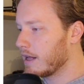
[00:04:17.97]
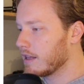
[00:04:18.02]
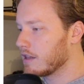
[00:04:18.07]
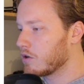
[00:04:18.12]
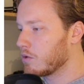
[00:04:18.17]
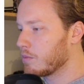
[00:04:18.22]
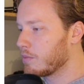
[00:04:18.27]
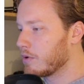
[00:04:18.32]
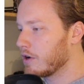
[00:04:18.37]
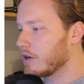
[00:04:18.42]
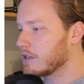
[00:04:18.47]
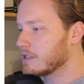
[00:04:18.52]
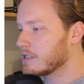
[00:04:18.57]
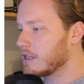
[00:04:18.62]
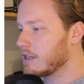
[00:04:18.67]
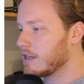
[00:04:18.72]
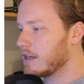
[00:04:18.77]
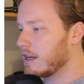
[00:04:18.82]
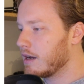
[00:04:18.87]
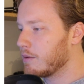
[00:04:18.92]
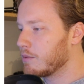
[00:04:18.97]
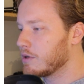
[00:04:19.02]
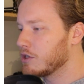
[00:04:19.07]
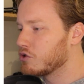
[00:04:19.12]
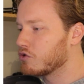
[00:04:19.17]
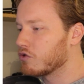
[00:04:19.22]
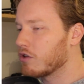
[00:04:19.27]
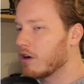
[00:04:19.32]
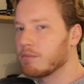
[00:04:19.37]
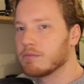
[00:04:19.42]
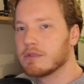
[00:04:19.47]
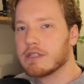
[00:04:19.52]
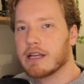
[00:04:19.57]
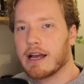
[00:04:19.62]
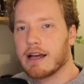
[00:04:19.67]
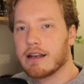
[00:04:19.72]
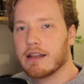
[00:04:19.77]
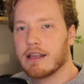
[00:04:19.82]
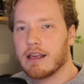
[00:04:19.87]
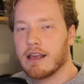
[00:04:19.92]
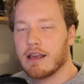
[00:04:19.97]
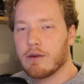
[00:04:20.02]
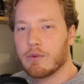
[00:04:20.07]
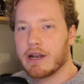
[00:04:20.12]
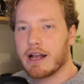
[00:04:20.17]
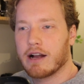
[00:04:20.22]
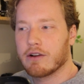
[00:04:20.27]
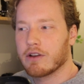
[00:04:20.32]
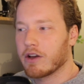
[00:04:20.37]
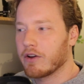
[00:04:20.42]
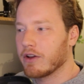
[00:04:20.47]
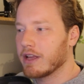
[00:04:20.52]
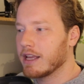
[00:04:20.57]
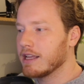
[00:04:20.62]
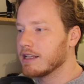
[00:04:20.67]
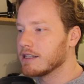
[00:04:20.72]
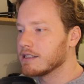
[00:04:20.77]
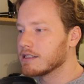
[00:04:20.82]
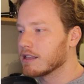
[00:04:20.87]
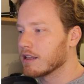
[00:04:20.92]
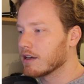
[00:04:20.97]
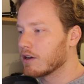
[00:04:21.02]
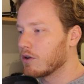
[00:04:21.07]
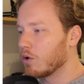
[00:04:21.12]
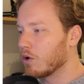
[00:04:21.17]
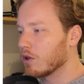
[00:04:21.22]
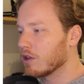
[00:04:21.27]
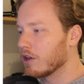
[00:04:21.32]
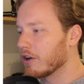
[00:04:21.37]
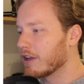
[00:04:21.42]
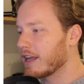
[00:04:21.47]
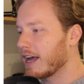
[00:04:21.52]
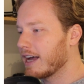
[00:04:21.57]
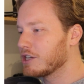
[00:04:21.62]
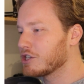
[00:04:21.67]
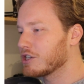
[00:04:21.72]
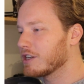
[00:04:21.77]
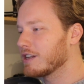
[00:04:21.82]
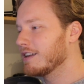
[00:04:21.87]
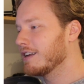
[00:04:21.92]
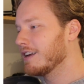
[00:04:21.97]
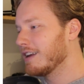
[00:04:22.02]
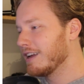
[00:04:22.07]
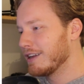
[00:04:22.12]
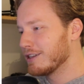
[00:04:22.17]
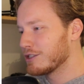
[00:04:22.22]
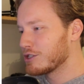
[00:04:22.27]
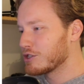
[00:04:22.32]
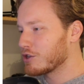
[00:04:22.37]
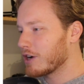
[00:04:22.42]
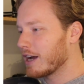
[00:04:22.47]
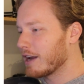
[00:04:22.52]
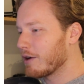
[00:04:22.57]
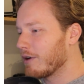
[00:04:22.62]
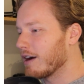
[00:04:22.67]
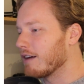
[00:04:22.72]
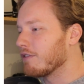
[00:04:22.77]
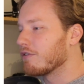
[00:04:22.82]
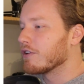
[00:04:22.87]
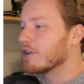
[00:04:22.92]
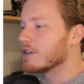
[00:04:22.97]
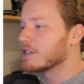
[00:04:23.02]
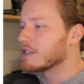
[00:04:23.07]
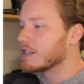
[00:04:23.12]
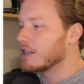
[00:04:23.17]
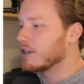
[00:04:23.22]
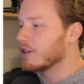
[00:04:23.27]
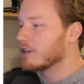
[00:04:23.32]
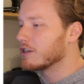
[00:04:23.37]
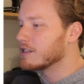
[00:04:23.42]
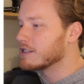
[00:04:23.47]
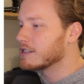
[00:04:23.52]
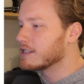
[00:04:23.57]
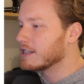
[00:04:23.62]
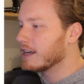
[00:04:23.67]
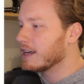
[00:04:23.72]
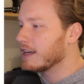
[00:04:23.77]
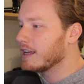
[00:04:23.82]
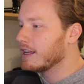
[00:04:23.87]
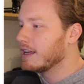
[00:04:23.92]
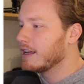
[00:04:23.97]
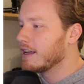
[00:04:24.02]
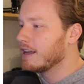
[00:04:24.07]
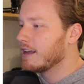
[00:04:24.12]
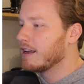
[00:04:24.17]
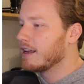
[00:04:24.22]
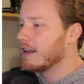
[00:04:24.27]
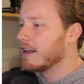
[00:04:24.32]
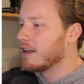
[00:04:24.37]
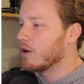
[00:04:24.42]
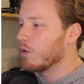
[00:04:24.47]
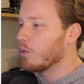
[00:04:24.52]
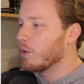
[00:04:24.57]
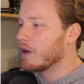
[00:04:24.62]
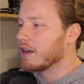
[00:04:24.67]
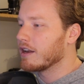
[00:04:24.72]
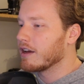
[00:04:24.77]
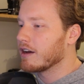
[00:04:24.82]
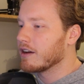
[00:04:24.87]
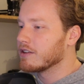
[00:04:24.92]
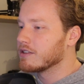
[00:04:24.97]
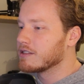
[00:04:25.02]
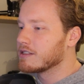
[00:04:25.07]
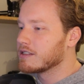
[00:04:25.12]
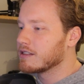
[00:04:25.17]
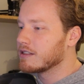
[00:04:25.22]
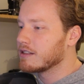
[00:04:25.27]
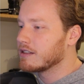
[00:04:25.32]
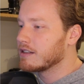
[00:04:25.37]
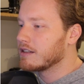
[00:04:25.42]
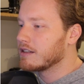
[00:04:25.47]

our little person and we drop down here. We're now going into the court location. Straight away, first thing you can see, windows.